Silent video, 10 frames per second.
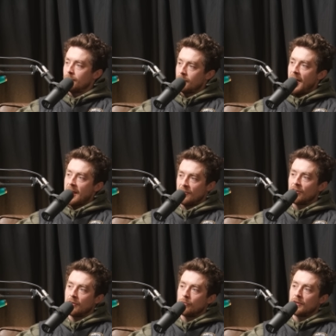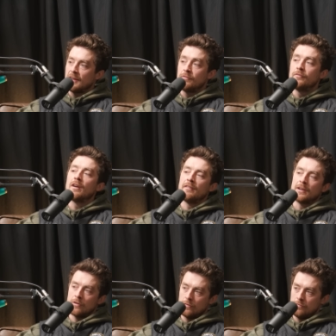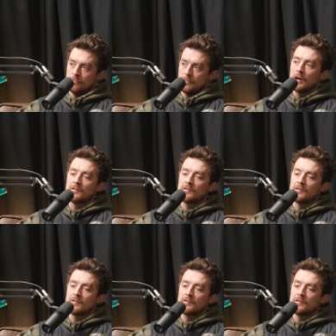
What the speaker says: that dialed is very cool. Like